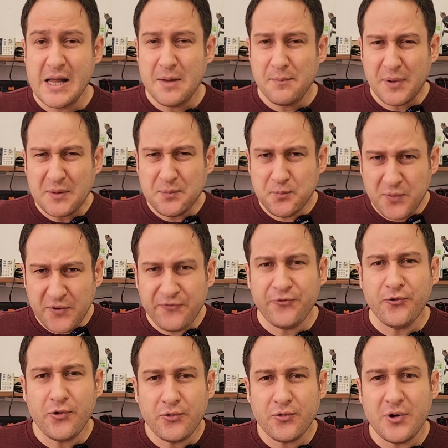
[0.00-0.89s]
But
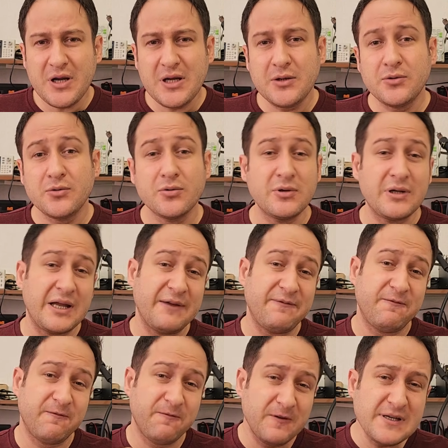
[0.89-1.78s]
before going to
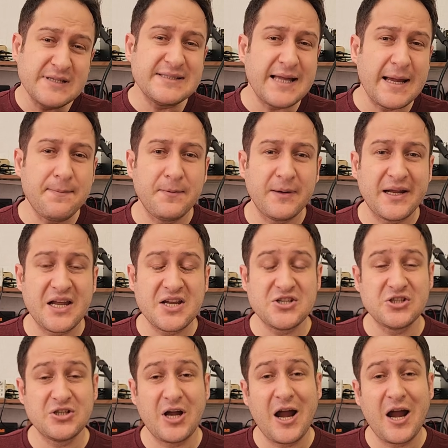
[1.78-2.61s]
the first application,